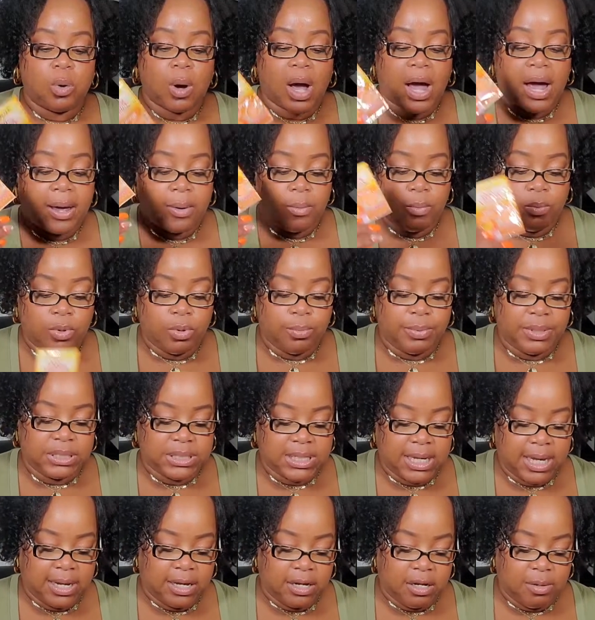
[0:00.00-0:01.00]
I will be
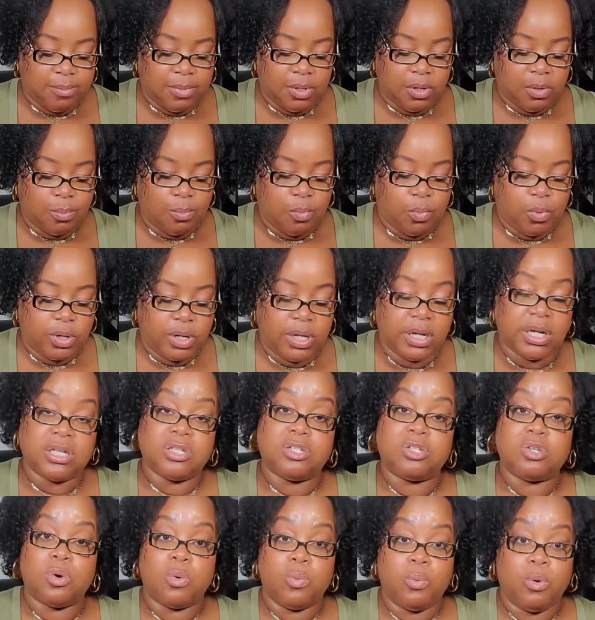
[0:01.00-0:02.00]
taking them in the morning, and
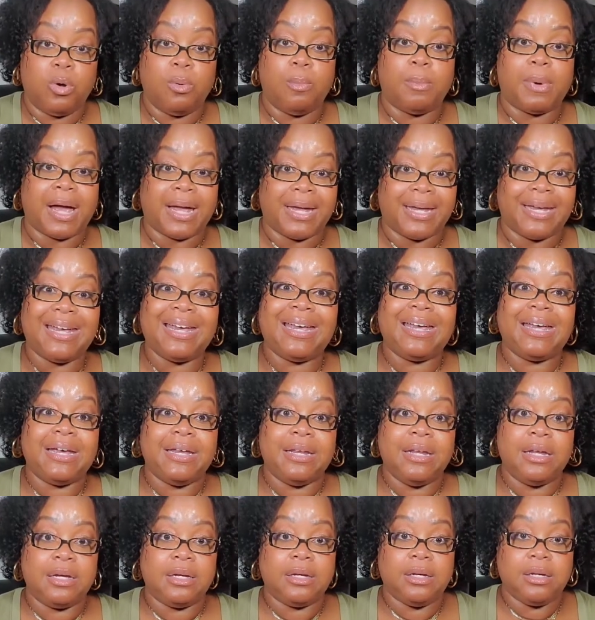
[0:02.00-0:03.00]
so will my
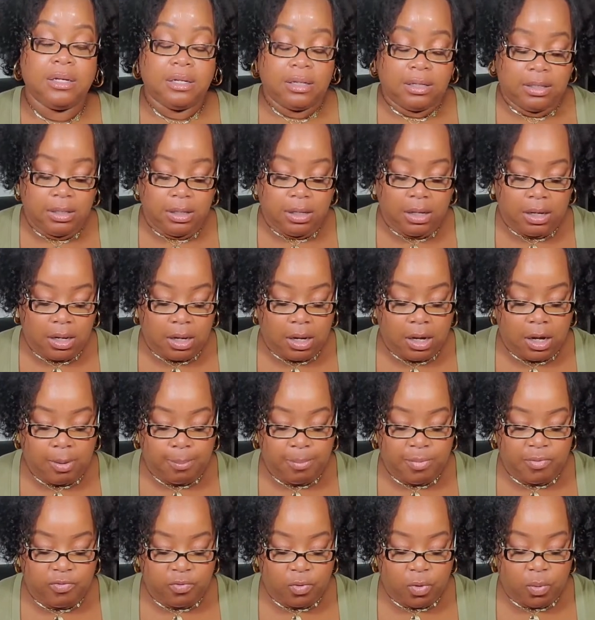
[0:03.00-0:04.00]
kid,
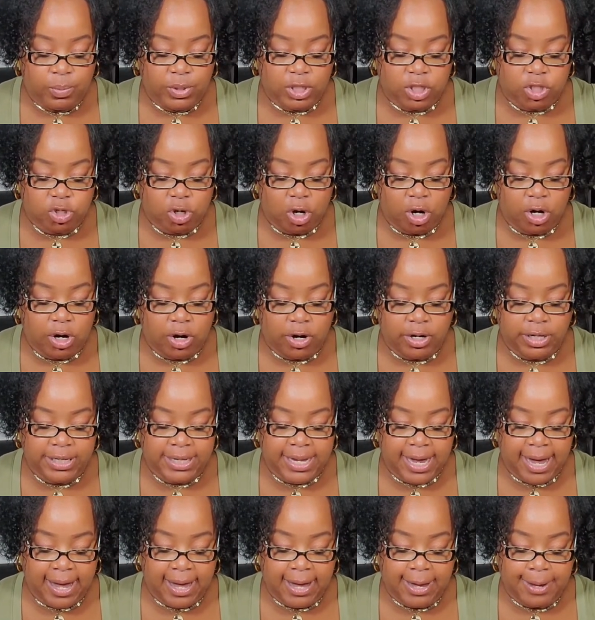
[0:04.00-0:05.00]
before we start our
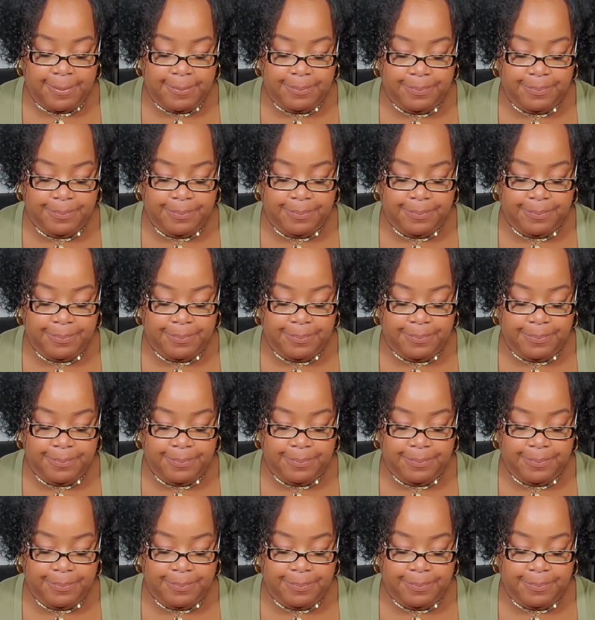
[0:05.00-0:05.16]
day.